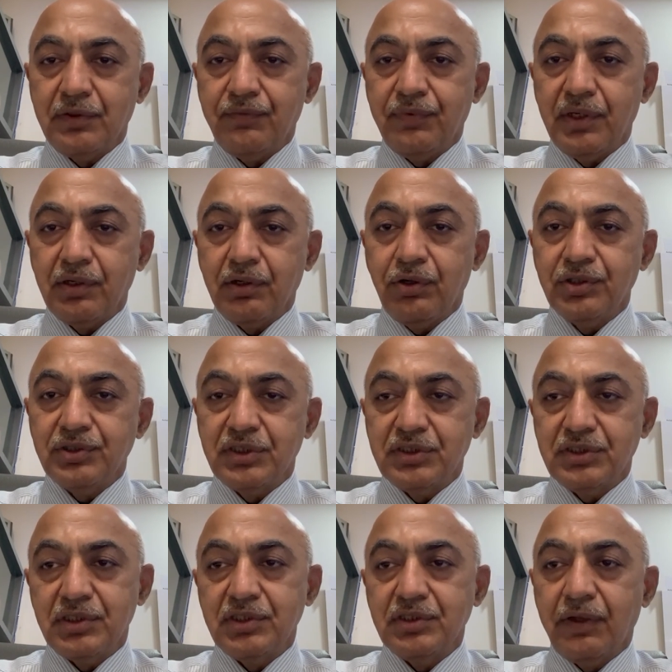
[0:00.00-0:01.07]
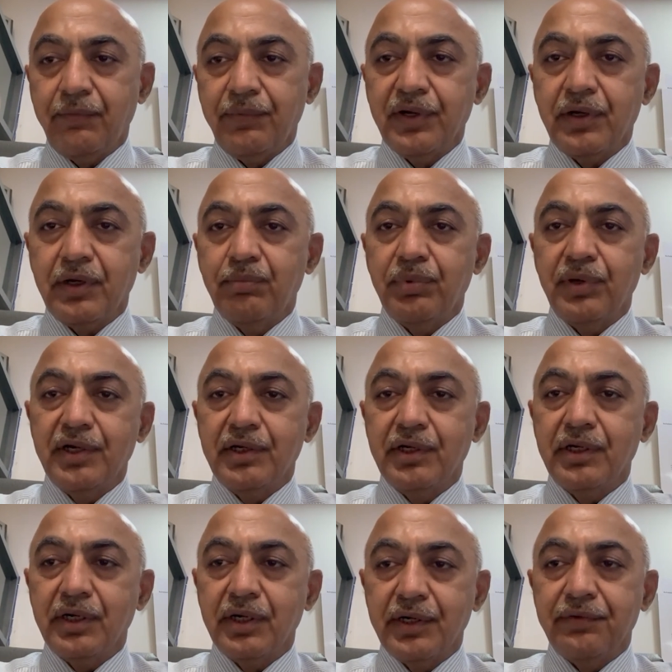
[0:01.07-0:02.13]
of unconsciousness have been completely
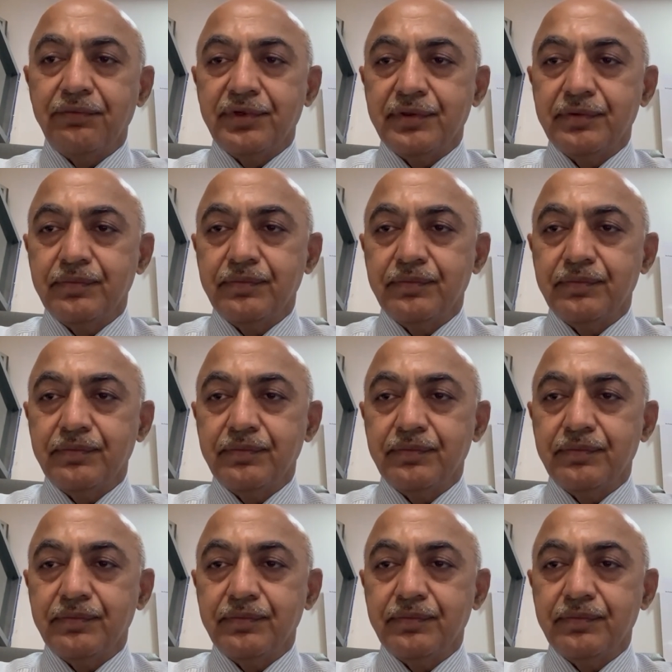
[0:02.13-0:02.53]
relieved.